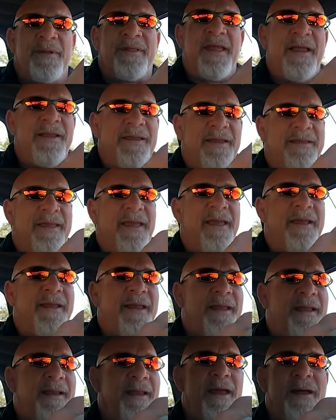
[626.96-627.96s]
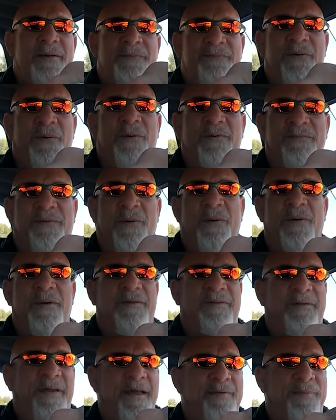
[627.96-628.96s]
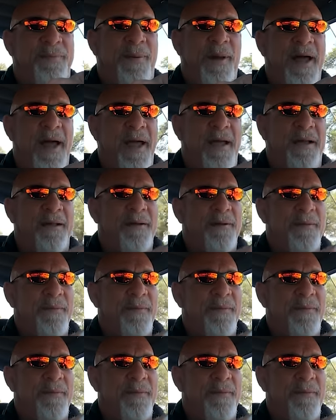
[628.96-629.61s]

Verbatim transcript: Then you kick in that 446 back,